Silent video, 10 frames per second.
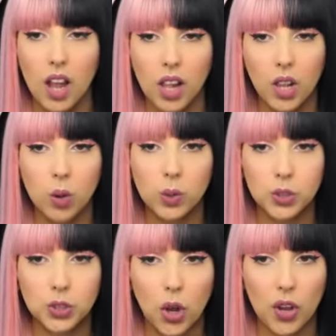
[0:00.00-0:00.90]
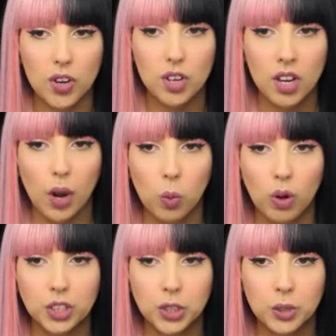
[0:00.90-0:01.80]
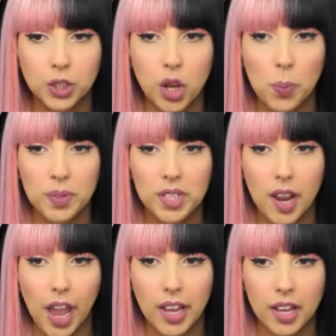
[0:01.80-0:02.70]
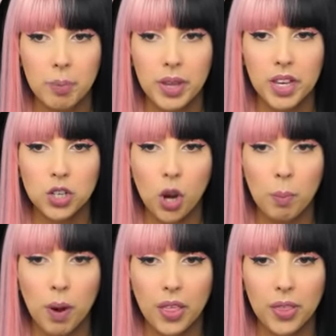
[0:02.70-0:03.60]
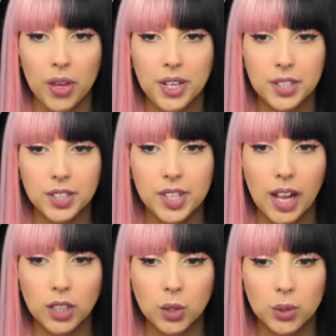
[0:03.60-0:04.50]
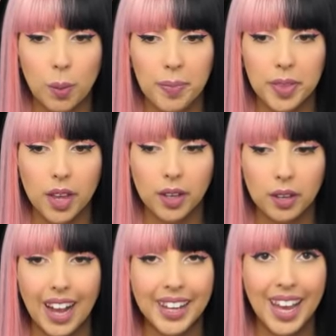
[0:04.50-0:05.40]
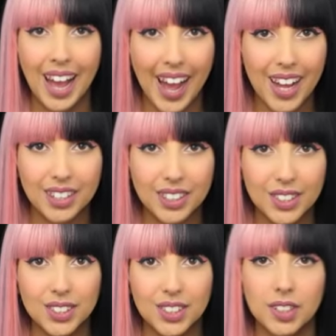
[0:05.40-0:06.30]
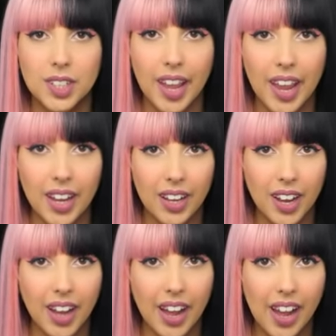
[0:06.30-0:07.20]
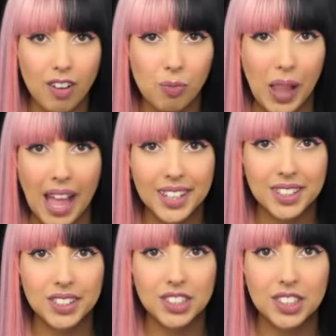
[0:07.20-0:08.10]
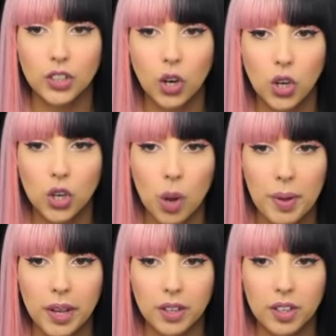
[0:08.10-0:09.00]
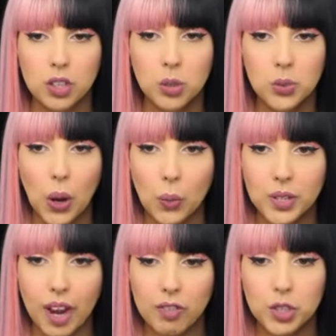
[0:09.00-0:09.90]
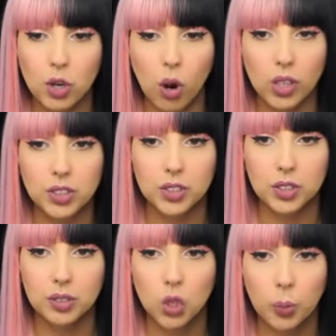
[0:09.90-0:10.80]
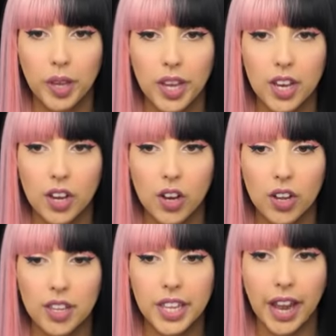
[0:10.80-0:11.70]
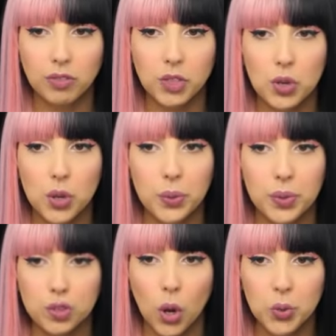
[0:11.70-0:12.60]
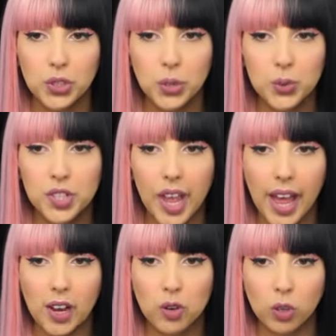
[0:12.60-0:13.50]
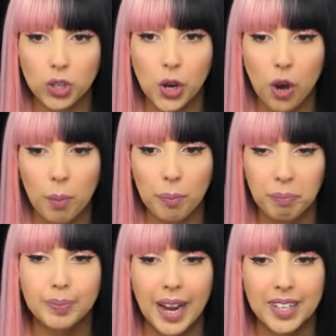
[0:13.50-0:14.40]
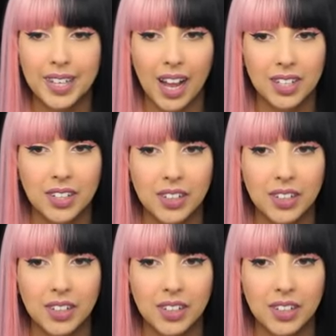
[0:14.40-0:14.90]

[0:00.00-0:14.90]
Hello, son. I want you to come today. Me and your mother need to tell you something. I can't. Today, I have plans. You're coming, and you don't have a choice. You'll be here in the afternoon. Don't you dare not come. Bye, Dad.